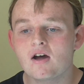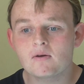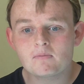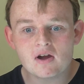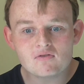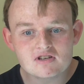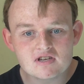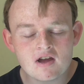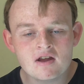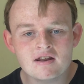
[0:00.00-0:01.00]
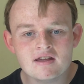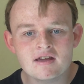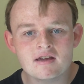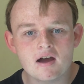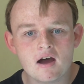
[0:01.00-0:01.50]
and by
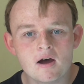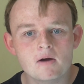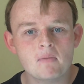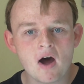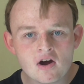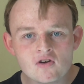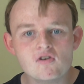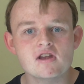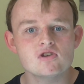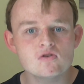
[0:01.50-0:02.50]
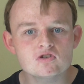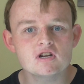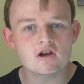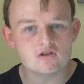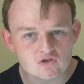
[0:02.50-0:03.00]
returnee, Hungary,
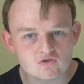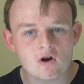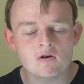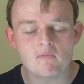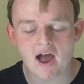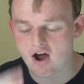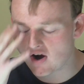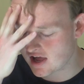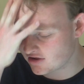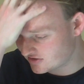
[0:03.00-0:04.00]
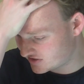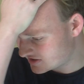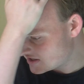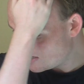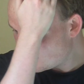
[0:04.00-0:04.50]
usually a strong powerhouse